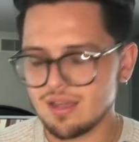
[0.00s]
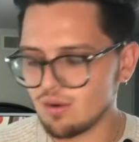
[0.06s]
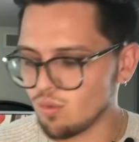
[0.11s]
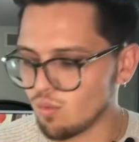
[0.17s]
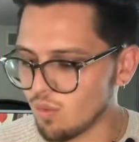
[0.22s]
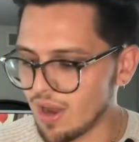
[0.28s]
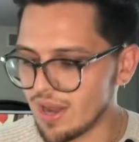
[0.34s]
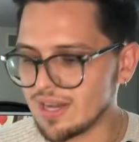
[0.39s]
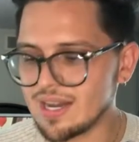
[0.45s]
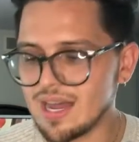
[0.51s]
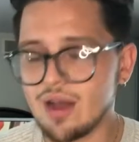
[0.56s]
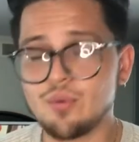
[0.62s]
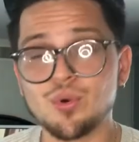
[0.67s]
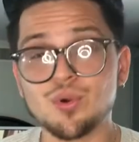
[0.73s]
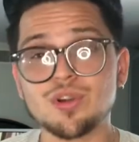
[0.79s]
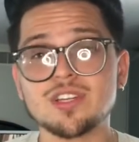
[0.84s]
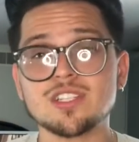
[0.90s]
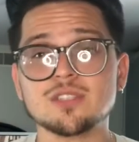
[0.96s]
Right now,
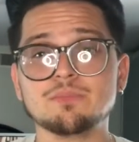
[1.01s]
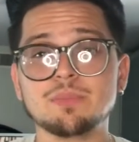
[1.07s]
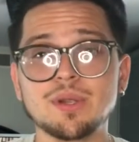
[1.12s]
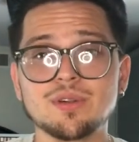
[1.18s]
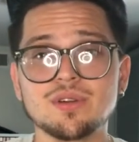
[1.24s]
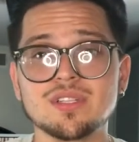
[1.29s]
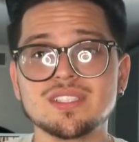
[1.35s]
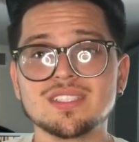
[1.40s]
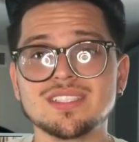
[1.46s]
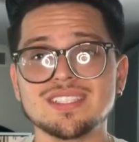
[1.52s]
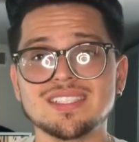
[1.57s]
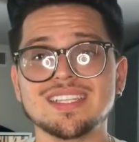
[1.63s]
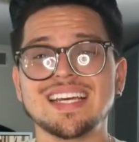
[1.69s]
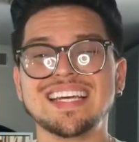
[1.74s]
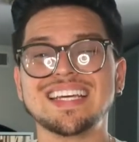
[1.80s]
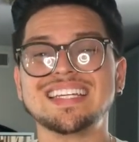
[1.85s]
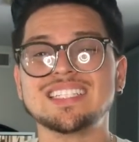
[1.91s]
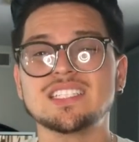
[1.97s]
we're
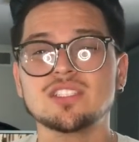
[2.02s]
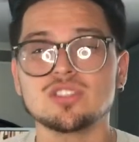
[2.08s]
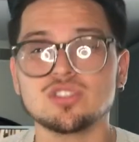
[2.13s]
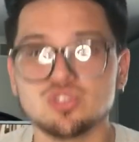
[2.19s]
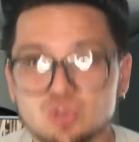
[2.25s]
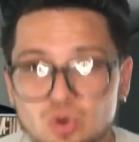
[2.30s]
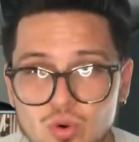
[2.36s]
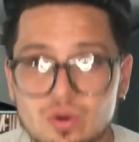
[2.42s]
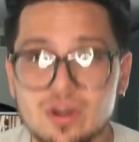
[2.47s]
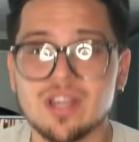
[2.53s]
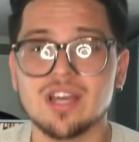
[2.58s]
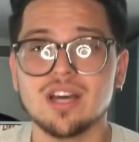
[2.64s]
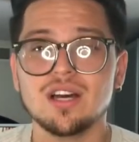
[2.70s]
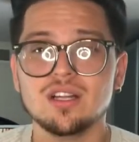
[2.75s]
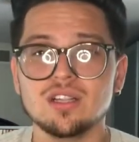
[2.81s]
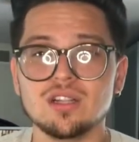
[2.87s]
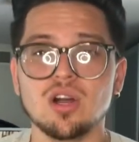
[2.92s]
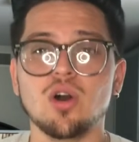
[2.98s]
experiencing historic
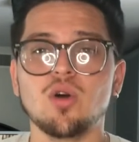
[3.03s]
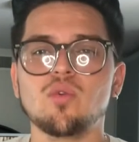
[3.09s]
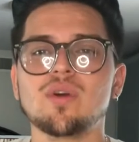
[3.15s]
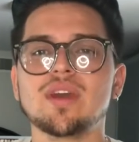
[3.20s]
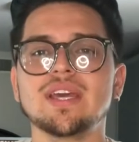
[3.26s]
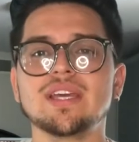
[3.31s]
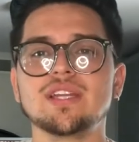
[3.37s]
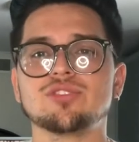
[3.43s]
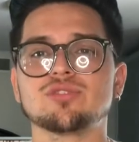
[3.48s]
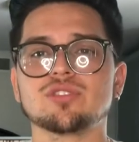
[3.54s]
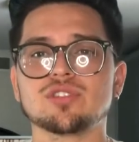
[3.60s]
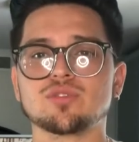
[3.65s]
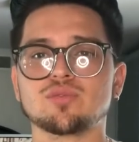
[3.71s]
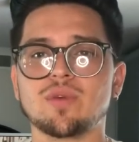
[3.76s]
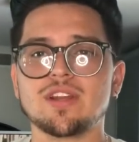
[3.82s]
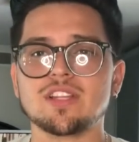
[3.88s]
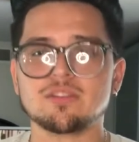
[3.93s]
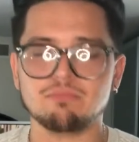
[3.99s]
low interest
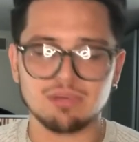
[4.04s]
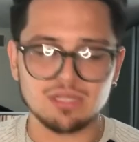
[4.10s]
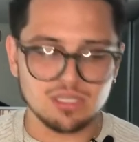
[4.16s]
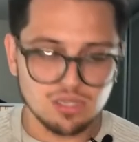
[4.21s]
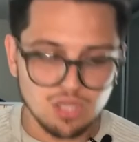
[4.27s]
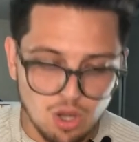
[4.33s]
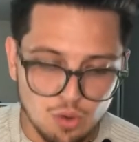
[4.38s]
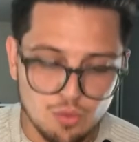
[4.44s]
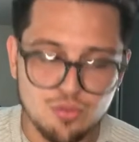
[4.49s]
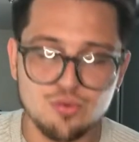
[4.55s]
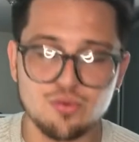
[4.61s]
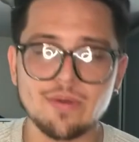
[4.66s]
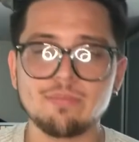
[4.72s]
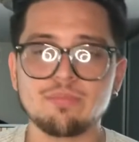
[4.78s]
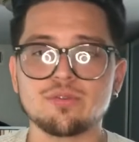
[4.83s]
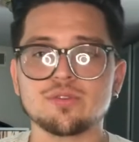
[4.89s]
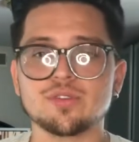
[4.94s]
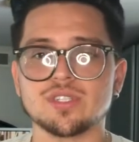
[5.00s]
rates below
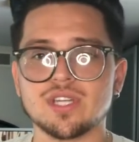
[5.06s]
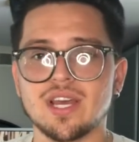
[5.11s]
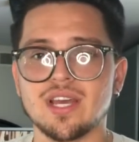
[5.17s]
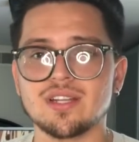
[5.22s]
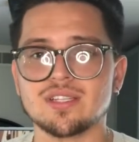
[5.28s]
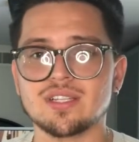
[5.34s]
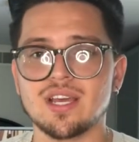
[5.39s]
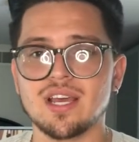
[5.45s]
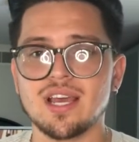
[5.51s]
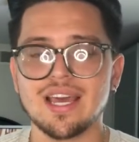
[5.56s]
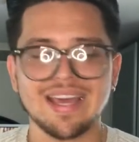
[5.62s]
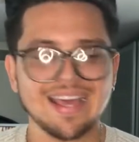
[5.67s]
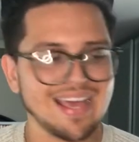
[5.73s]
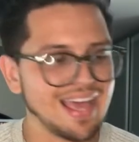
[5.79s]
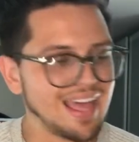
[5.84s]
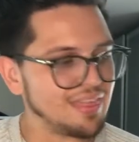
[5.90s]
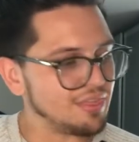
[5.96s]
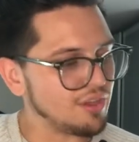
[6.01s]
3%.
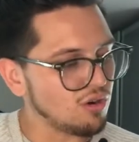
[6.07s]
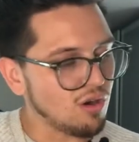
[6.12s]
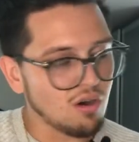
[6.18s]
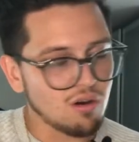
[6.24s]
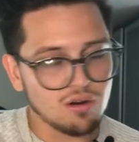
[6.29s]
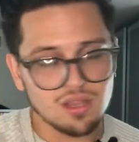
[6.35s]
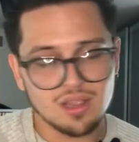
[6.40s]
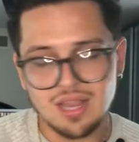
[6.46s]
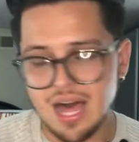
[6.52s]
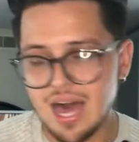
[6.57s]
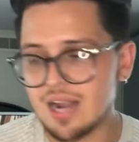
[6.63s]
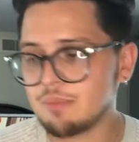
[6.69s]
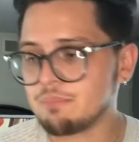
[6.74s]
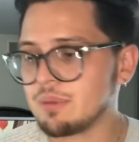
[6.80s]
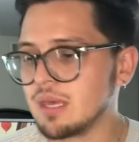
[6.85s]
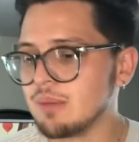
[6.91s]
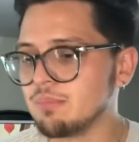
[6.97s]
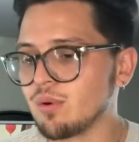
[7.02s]
And there are a lot of
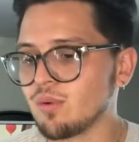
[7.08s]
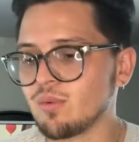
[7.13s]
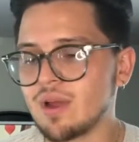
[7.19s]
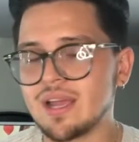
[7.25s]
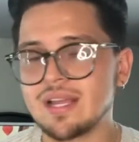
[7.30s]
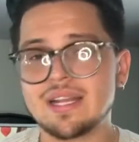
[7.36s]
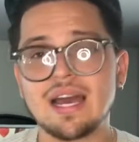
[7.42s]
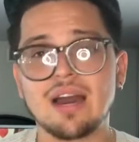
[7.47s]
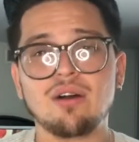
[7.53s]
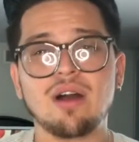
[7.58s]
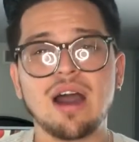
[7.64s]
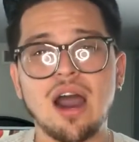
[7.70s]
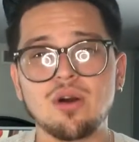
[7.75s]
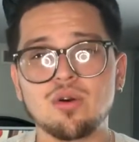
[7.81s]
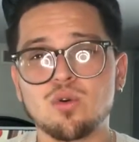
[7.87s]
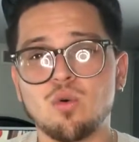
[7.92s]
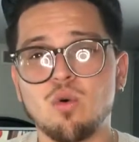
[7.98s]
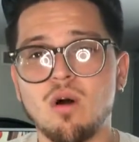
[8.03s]
people right now
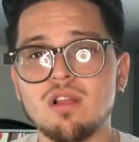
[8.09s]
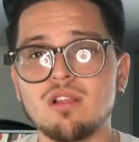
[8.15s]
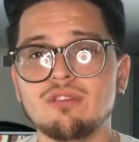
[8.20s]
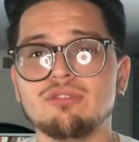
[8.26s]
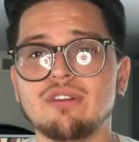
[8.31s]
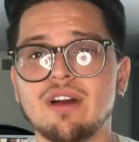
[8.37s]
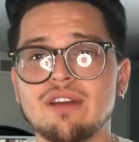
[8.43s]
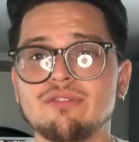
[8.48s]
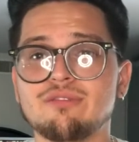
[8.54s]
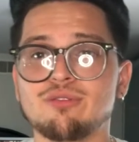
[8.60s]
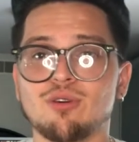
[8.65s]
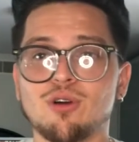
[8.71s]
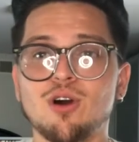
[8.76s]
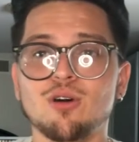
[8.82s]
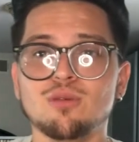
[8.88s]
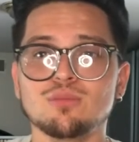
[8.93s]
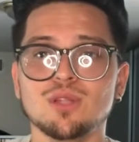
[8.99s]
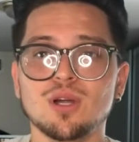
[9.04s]
out qualifying for
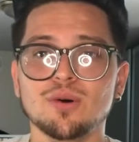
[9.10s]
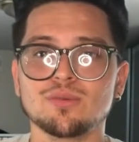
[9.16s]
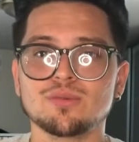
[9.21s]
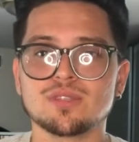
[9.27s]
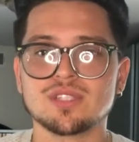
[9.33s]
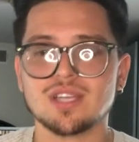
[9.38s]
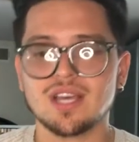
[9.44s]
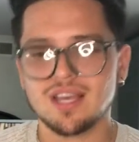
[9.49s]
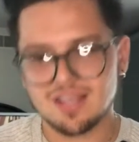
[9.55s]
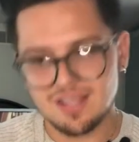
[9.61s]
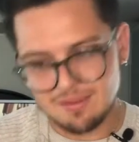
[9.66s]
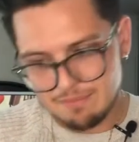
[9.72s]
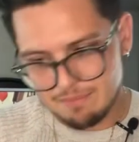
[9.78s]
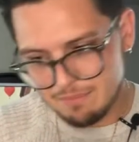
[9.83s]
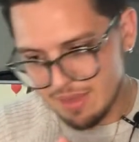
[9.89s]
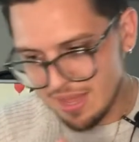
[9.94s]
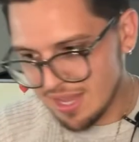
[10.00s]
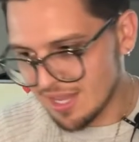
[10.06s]
home loans,
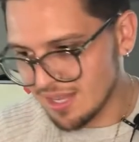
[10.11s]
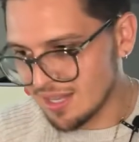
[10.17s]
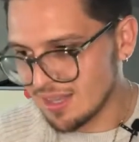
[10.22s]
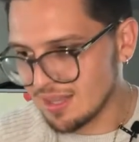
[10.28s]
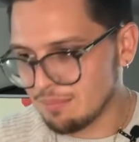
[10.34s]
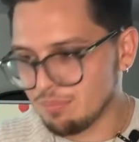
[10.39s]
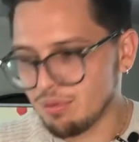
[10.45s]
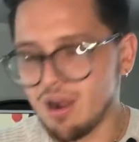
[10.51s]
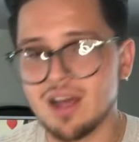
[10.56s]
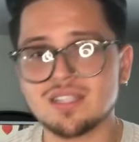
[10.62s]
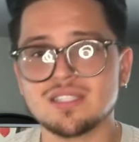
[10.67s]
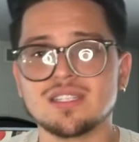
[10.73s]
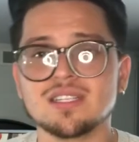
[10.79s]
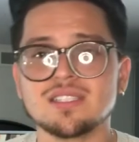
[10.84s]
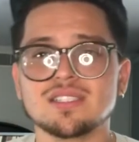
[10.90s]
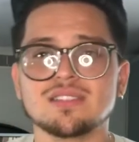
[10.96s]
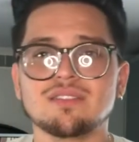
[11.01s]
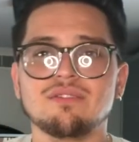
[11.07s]
making the
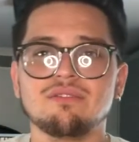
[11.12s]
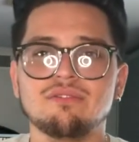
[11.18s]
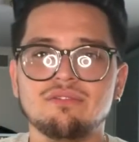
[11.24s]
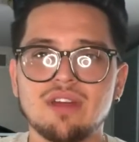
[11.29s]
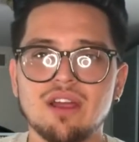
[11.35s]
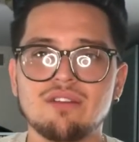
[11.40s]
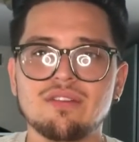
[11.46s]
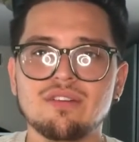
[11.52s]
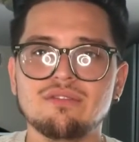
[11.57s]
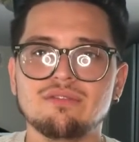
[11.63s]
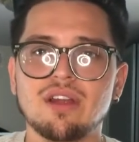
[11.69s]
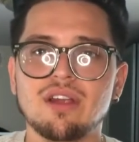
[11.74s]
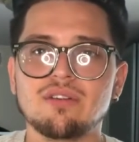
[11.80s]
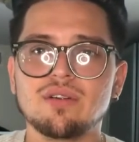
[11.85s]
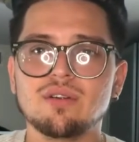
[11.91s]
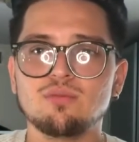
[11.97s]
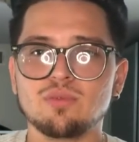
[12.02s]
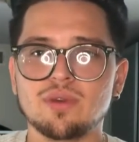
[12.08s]
process very,
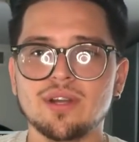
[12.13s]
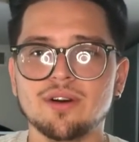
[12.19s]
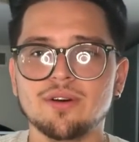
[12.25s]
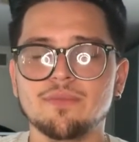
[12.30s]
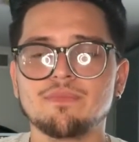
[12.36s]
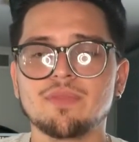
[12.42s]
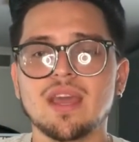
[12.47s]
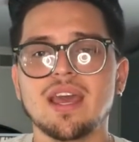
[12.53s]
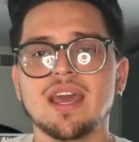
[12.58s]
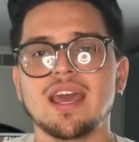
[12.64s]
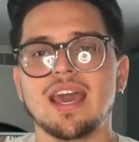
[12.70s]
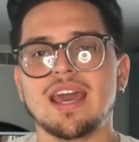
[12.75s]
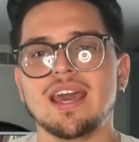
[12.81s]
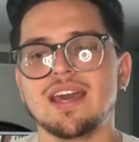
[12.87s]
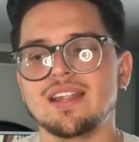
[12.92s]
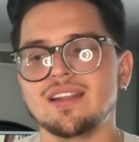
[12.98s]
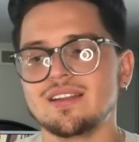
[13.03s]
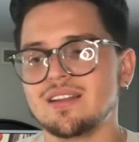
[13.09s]
very real.
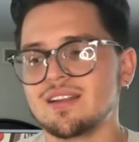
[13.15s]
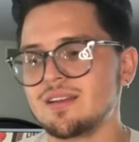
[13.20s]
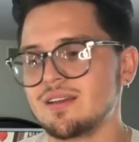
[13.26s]
And